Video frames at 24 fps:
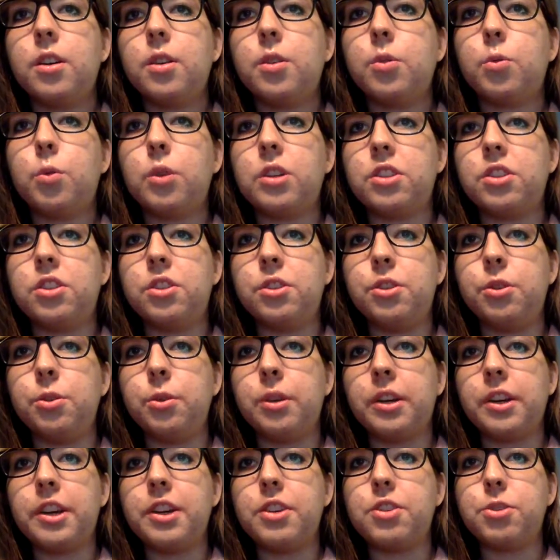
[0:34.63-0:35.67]
what to do
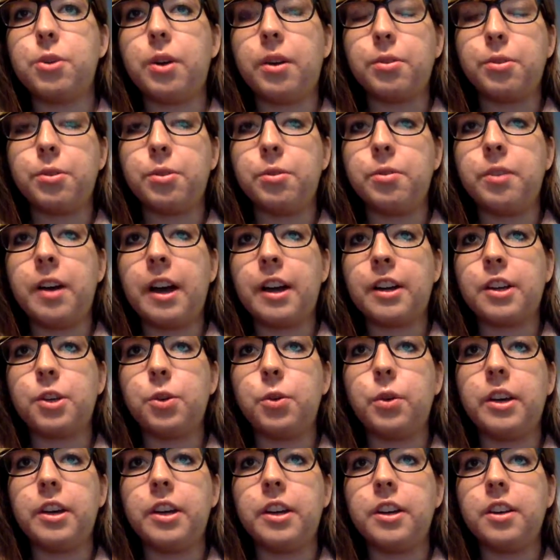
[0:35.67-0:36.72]
in case you have to
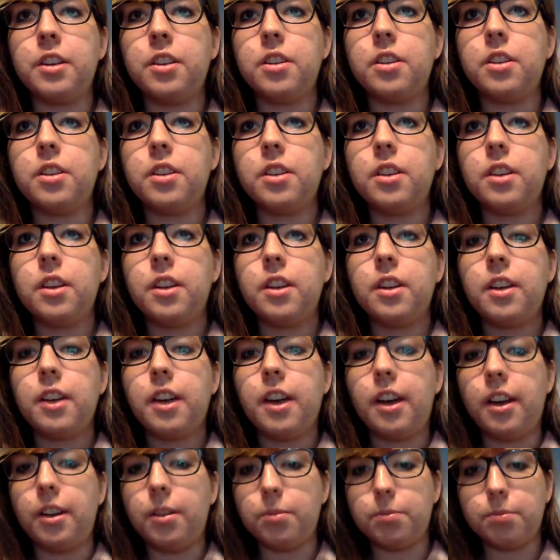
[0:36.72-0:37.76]
evacuate.
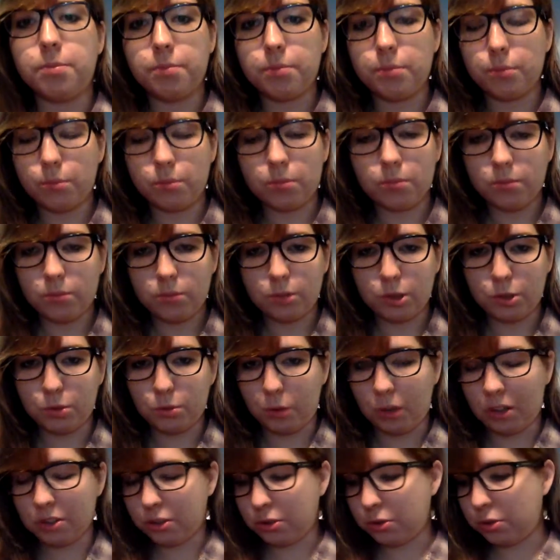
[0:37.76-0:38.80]
And she's
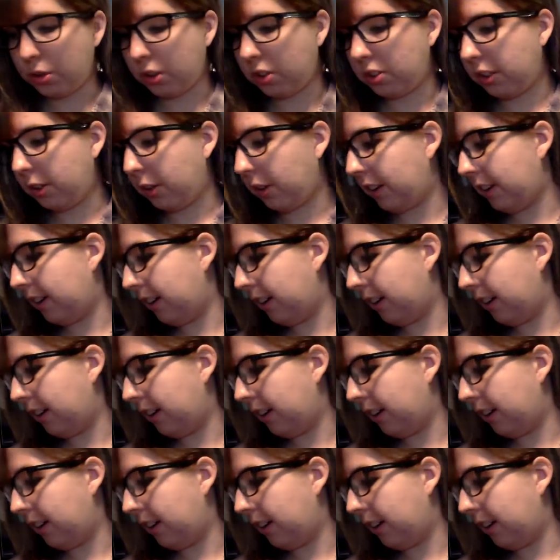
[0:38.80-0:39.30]
watching Charlie right